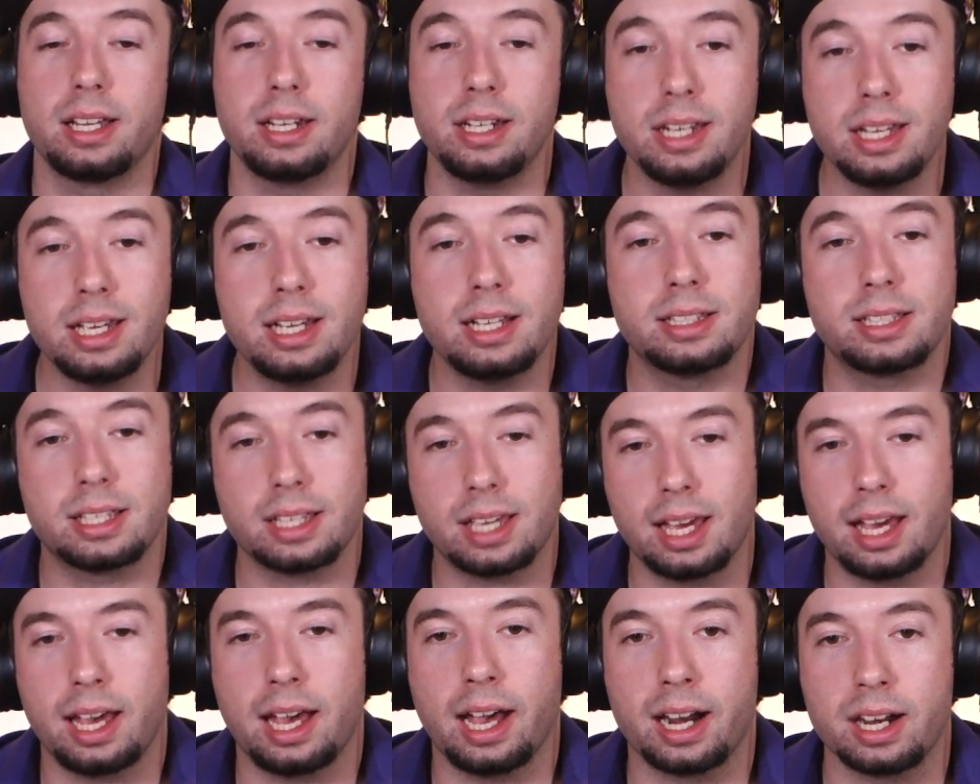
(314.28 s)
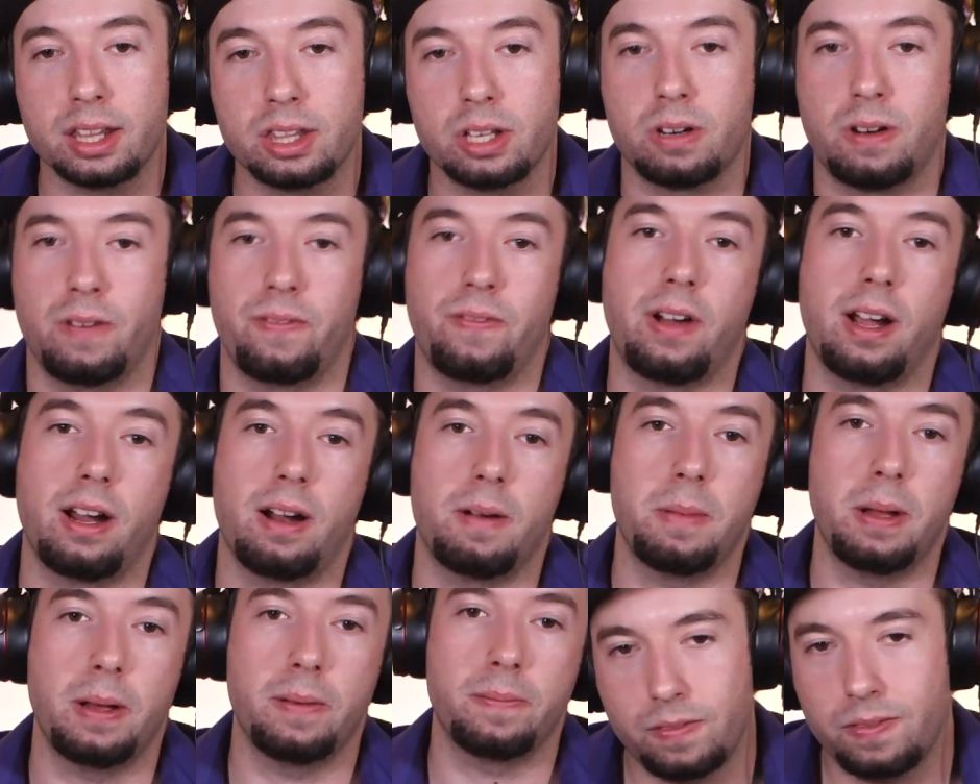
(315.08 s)
need to get out of their
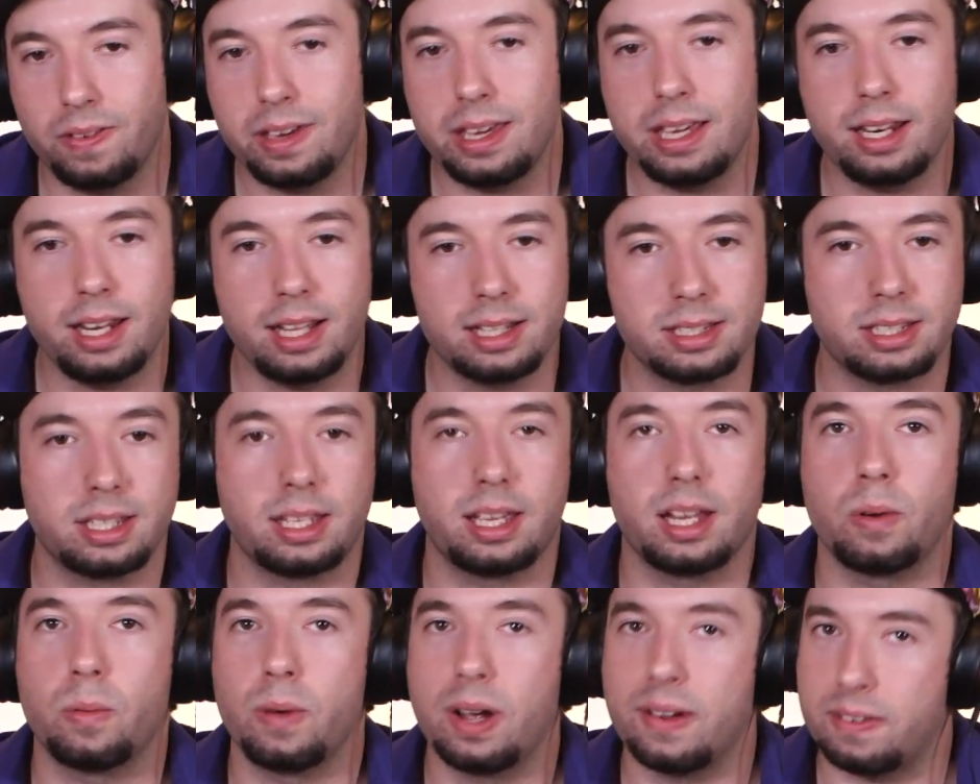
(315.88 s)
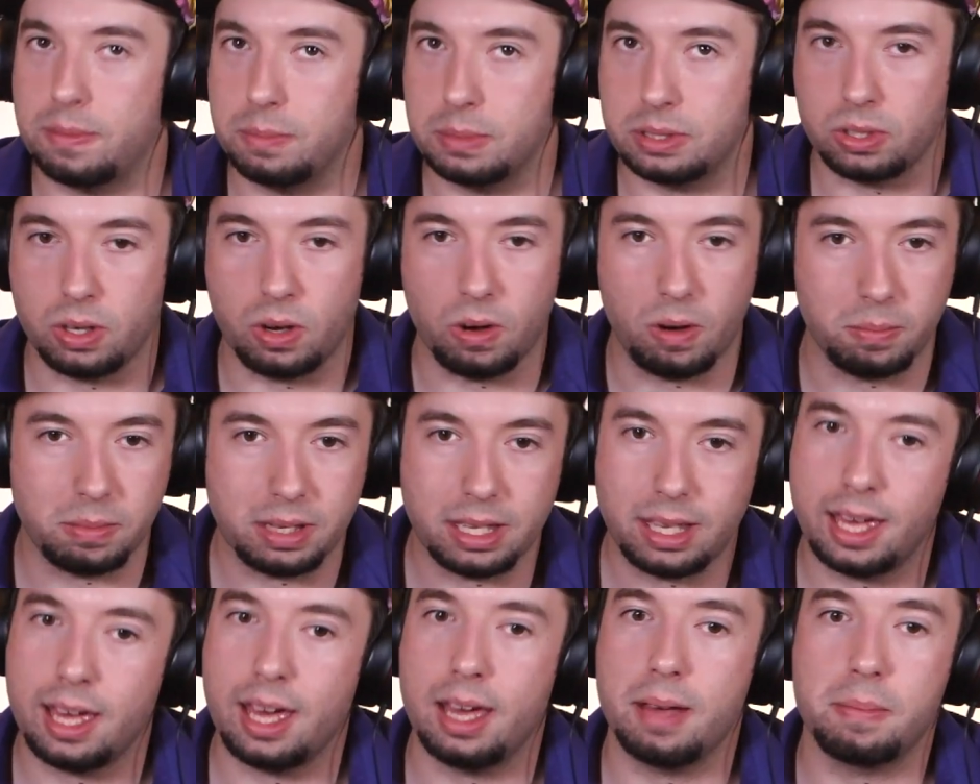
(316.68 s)
environment. V needs to get away from his home. He
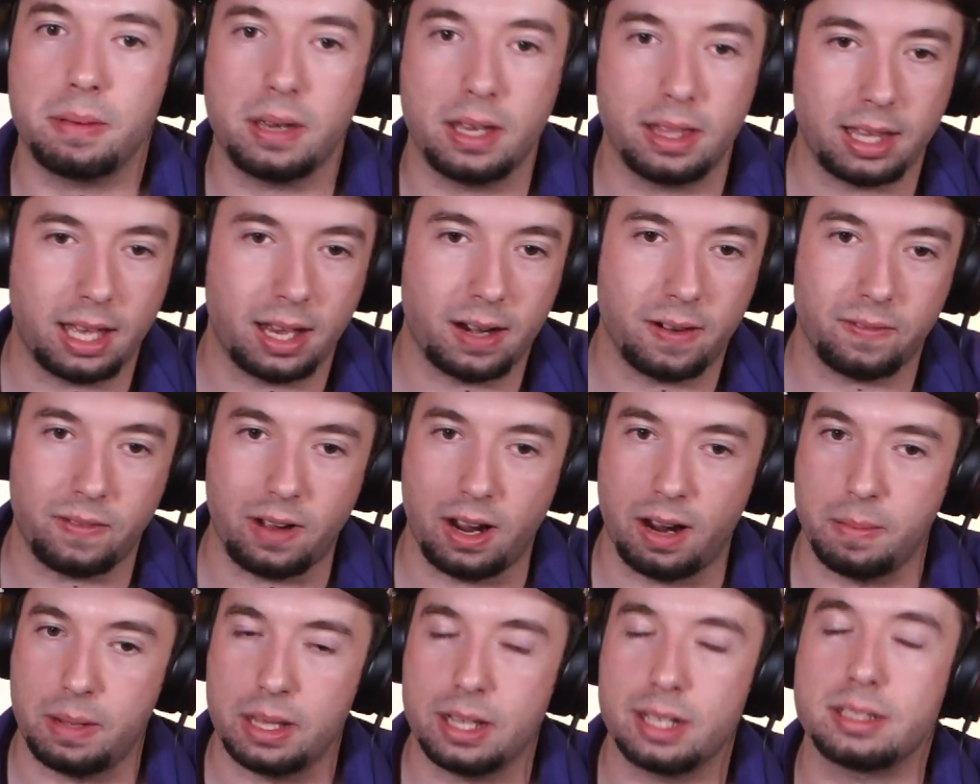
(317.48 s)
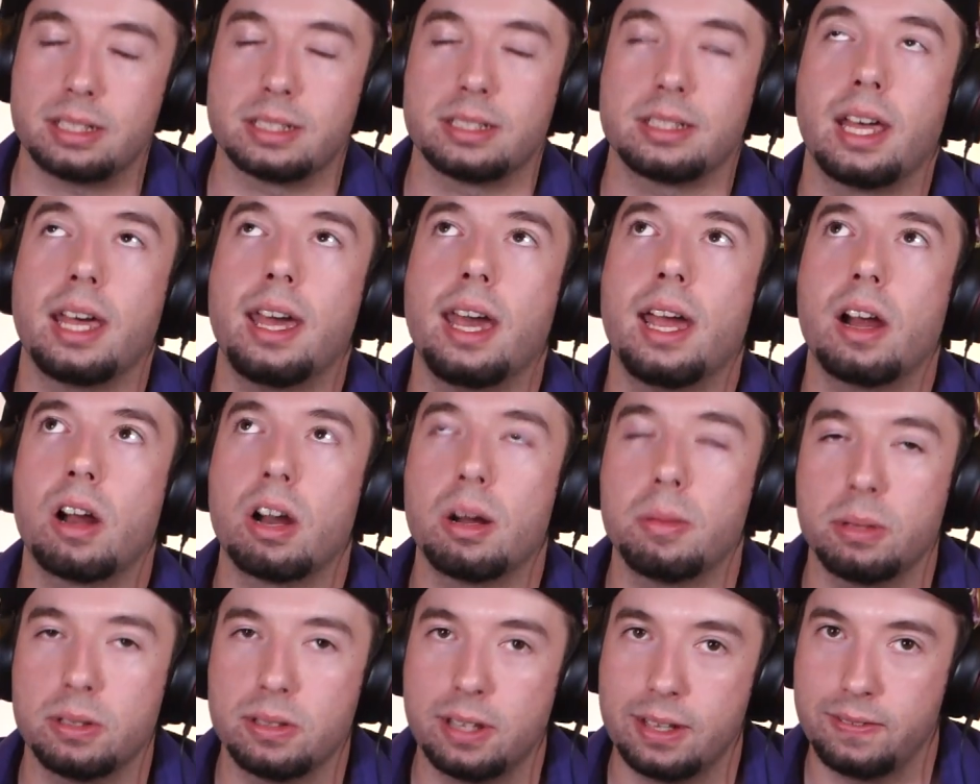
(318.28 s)
can't be in that environment. That's a
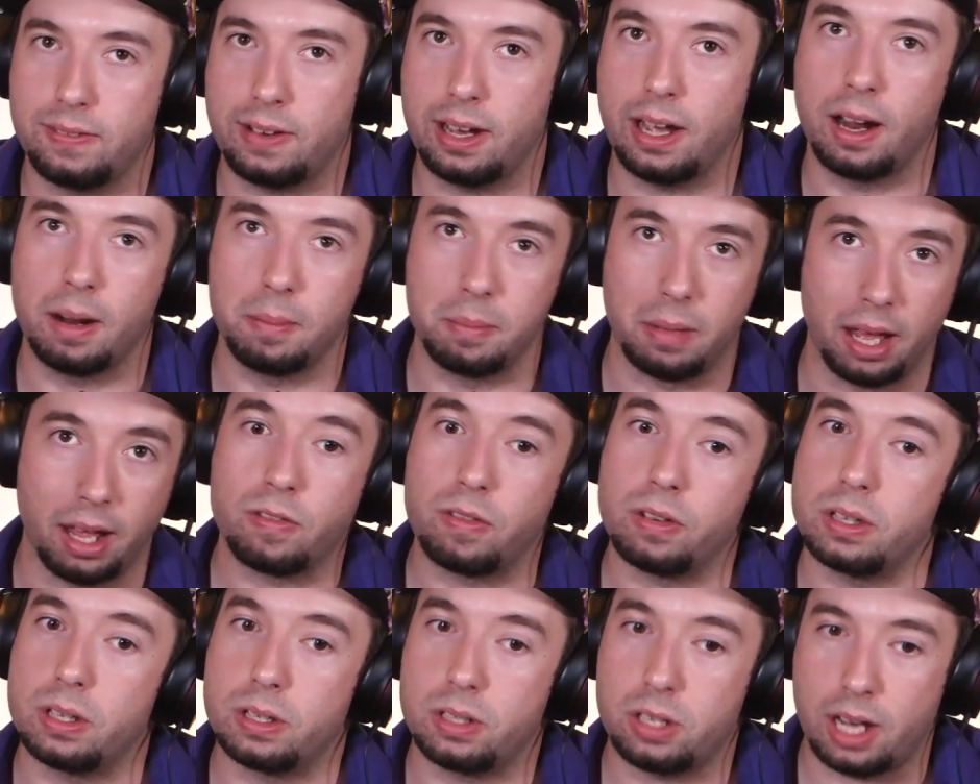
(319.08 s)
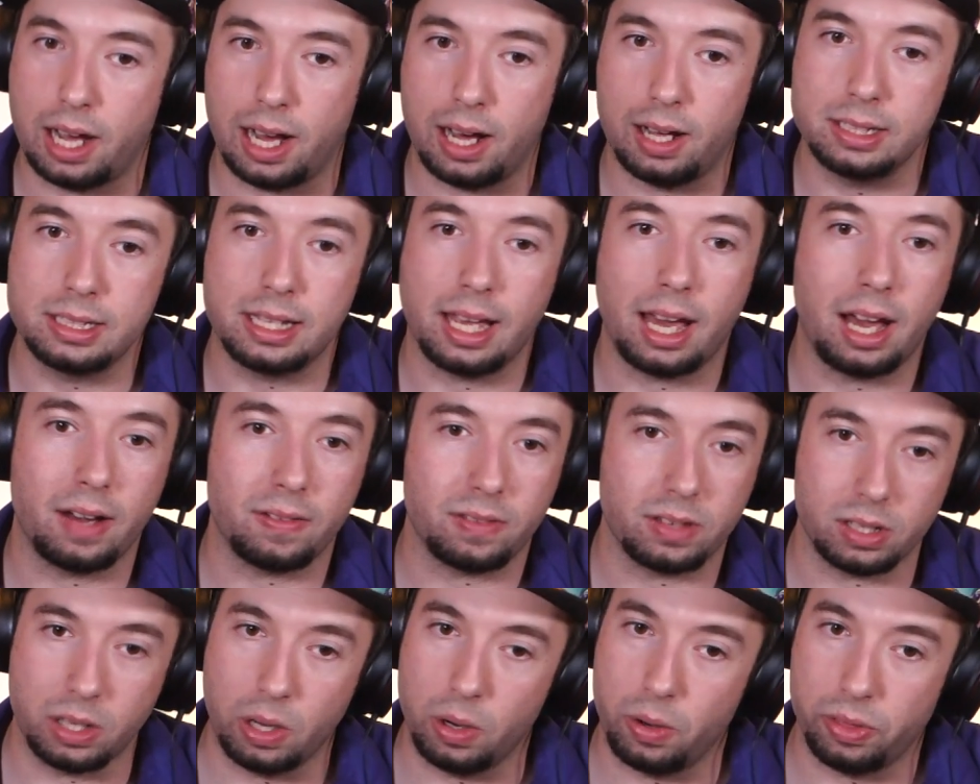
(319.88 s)
terrible environment for the child to
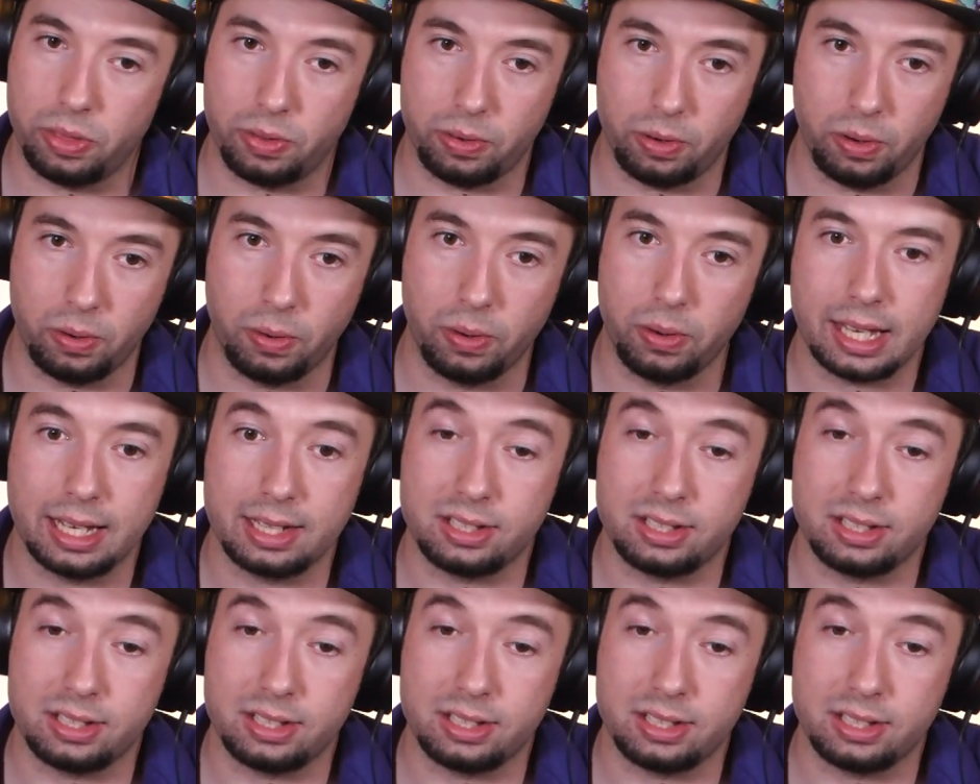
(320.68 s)
have to go through.